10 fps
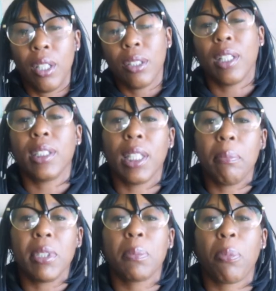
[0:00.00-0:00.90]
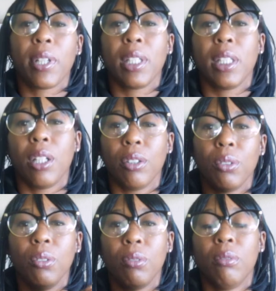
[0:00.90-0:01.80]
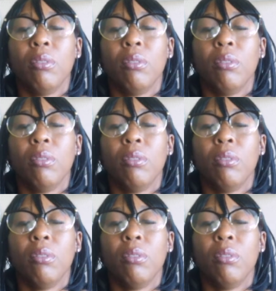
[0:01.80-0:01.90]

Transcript: So I said, let me sprinkle it on